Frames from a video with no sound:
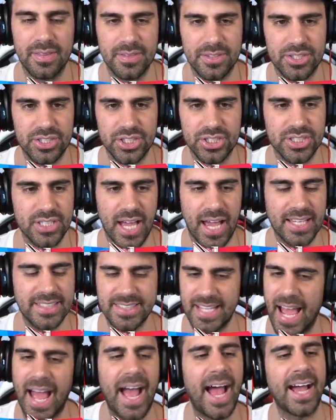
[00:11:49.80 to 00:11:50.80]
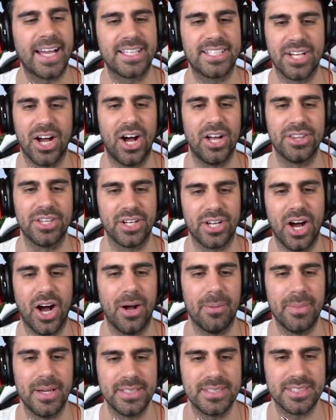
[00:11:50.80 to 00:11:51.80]
just attacked on the
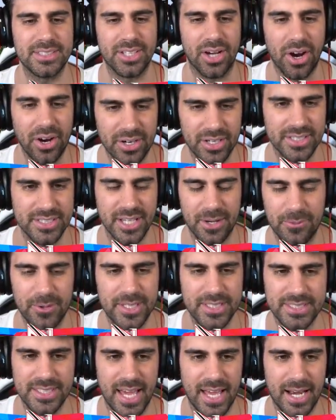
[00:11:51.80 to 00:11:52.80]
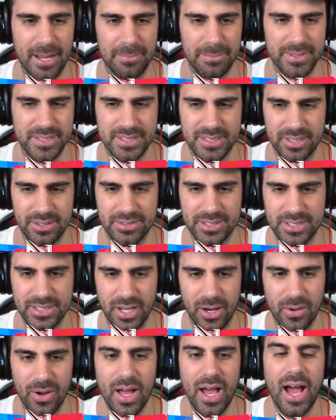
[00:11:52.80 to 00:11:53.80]
comments as hard as I was that episode.
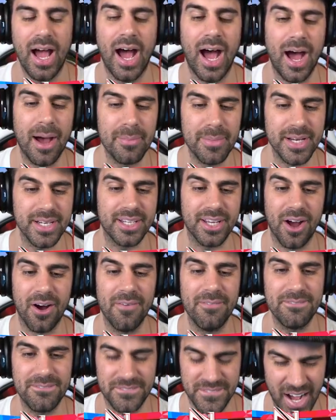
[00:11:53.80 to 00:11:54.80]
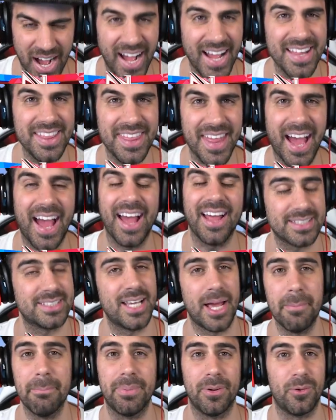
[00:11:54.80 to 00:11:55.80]
So I'm going to go find that
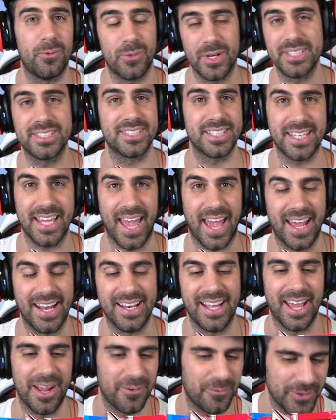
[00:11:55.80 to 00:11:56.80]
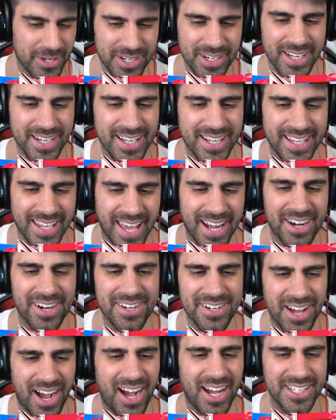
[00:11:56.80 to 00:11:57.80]
temple once again, and we're going to get our
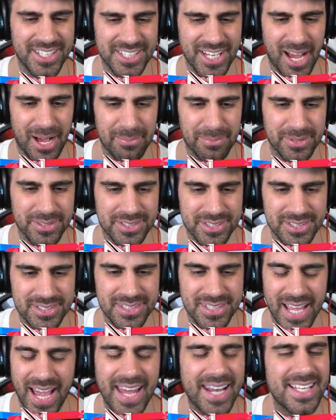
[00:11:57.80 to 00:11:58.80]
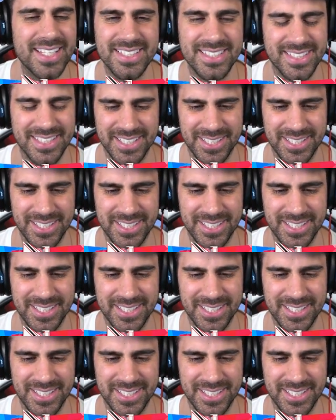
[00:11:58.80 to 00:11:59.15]
Notch Apple, dude. That is the